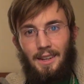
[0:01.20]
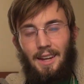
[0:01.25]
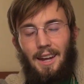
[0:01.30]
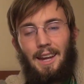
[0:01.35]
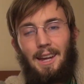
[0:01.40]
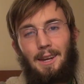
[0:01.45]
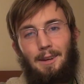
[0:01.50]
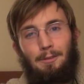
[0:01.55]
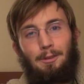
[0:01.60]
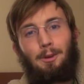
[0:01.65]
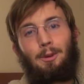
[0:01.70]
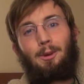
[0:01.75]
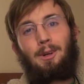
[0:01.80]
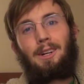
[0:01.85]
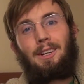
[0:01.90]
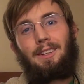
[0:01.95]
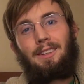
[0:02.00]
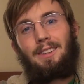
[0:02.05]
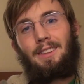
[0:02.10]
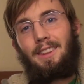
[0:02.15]
Hey
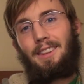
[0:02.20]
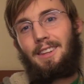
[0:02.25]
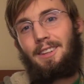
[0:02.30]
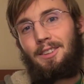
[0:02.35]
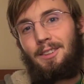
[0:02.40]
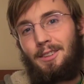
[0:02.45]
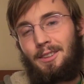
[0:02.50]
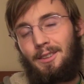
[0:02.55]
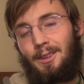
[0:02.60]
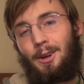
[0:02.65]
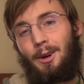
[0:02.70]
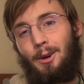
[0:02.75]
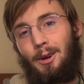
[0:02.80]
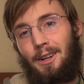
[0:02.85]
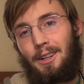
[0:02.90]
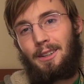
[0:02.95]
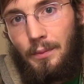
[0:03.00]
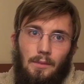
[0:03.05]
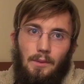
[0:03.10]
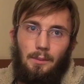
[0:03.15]
everyone, this is
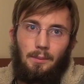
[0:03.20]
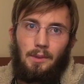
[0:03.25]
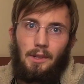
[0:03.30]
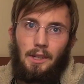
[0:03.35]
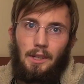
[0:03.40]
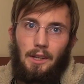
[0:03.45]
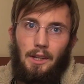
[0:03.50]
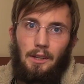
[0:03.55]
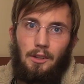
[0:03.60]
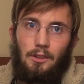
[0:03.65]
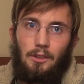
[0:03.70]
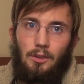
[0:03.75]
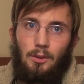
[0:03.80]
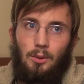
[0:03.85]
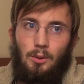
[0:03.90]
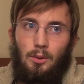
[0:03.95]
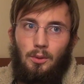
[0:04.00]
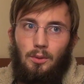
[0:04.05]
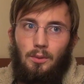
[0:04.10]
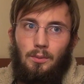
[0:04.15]
Noah. I'm going to get
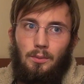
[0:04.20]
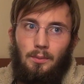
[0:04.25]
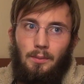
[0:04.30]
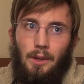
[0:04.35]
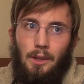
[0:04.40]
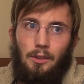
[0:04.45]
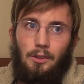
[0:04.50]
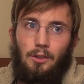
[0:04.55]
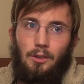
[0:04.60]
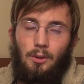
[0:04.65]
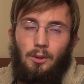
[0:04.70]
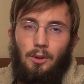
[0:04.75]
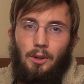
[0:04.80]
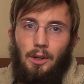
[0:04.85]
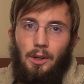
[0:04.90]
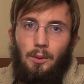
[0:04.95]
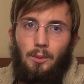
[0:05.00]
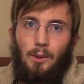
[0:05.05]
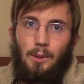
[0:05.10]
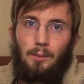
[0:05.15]
into my
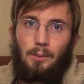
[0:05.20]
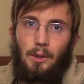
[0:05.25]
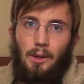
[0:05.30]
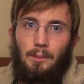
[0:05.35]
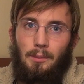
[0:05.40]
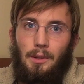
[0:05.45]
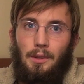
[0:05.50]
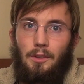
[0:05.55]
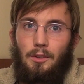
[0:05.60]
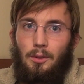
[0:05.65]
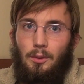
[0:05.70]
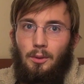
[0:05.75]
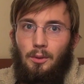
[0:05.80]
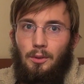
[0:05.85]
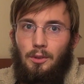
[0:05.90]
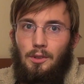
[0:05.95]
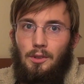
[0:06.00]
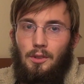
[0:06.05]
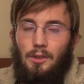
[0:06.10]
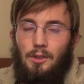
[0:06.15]
story, what brought me
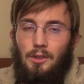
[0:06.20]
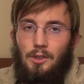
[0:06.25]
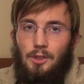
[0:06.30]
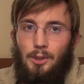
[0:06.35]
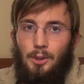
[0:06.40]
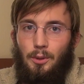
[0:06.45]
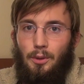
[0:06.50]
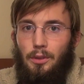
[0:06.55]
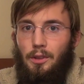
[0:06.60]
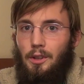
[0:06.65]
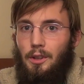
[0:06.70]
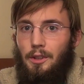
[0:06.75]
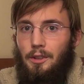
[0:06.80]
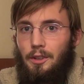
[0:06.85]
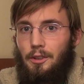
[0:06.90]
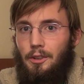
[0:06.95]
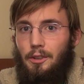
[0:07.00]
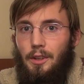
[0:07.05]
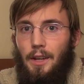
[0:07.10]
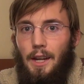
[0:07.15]
to truth and
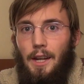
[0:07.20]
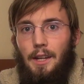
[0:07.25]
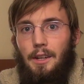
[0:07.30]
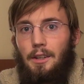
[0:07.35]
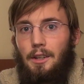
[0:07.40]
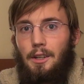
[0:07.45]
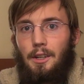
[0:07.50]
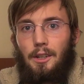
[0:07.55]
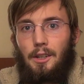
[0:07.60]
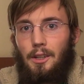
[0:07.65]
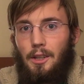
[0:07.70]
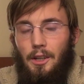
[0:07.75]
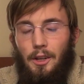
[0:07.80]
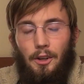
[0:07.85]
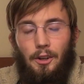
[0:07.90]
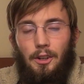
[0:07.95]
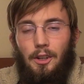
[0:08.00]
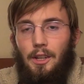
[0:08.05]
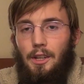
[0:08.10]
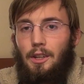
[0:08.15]
understanding and
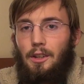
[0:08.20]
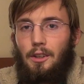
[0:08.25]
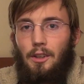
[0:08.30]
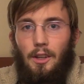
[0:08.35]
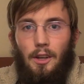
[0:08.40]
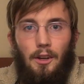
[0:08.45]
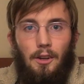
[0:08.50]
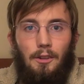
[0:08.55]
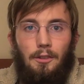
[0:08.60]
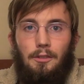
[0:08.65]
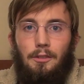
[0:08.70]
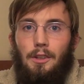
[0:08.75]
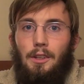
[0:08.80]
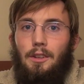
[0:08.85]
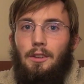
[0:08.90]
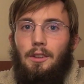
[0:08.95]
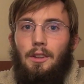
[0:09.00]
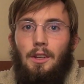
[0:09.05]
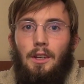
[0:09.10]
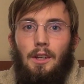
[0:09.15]
clarity and love
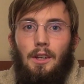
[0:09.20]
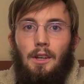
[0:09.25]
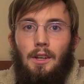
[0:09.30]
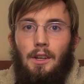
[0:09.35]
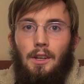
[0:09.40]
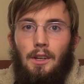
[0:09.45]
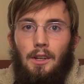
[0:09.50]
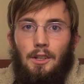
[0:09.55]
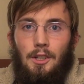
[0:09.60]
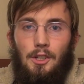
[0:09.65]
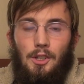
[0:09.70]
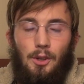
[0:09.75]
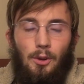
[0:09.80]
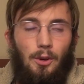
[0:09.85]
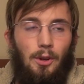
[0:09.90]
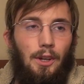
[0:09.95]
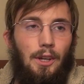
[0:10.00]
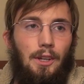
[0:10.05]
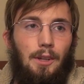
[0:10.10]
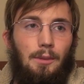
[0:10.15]
and
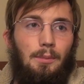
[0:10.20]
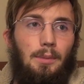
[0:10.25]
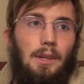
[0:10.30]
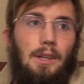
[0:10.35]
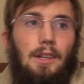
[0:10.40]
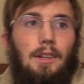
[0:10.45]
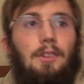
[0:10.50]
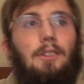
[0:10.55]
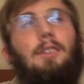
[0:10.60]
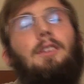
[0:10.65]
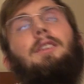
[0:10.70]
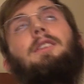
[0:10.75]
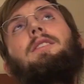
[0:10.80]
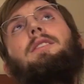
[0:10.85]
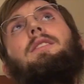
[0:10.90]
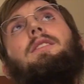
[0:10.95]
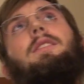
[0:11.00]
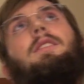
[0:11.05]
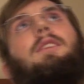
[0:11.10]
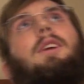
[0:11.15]
joy and peace and
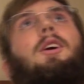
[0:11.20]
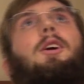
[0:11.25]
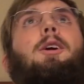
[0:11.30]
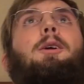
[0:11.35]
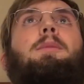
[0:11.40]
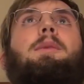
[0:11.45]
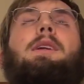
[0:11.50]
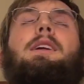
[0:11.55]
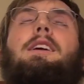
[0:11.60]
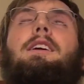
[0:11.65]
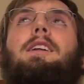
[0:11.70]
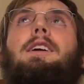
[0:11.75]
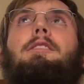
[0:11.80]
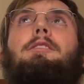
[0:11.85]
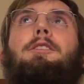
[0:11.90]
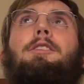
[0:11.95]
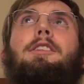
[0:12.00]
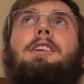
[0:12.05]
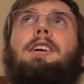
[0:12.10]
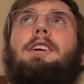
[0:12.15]
harmony and
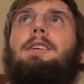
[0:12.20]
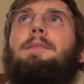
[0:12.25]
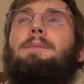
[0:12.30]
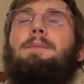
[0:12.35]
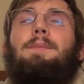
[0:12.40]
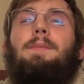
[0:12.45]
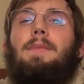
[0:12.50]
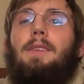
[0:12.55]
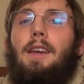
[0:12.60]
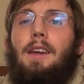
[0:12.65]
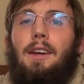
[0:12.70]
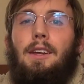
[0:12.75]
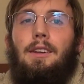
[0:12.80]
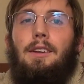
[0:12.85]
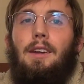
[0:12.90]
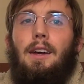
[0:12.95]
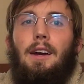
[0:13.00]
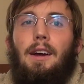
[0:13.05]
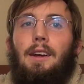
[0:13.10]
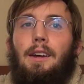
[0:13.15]
everything.
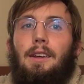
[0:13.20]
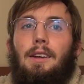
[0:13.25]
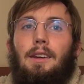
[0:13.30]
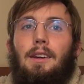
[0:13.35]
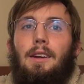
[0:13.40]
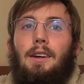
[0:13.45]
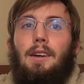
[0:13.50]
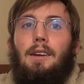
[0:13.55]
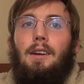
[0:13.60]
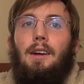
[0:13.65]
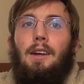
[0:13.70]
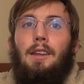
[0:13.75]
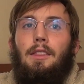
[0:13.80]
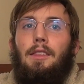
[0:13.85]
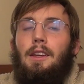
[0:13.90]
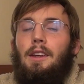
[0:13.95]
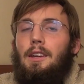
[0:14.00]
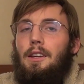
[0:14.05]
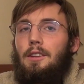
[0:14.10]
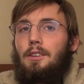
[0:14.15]
And I, I
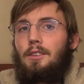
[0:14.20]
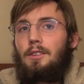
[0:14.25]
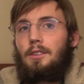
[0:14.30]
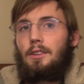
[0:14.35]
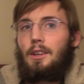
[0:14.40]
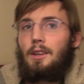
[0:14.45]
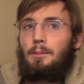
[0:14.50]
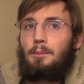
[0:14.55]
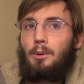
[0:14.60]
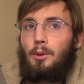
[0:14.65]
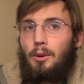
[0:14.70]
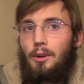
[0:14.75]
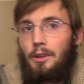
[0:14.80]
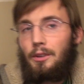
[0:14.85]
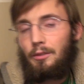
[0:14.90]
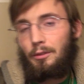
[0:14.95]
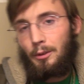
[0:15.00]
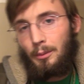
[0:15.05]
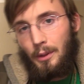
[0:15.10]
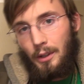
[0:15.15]
think it's
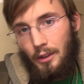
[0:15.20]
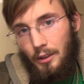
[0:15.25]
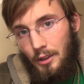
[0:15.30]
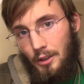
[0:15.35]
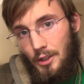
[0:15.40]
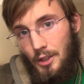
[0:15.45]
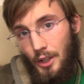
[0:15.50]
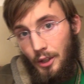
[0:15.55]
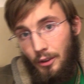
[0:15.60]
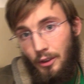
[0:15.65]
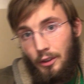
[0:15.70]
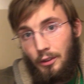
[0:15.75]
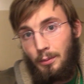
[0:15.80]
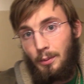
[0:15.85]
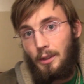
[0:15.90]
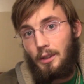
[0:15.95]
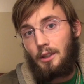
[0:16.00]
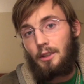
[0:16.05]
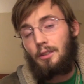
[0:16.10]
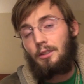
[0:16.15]
important for me to share this
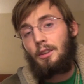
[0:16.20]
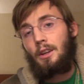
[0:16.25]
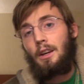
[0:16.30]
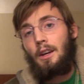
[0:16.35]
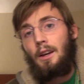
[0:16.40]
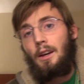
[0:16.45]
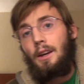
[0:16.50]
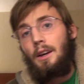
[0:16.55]
because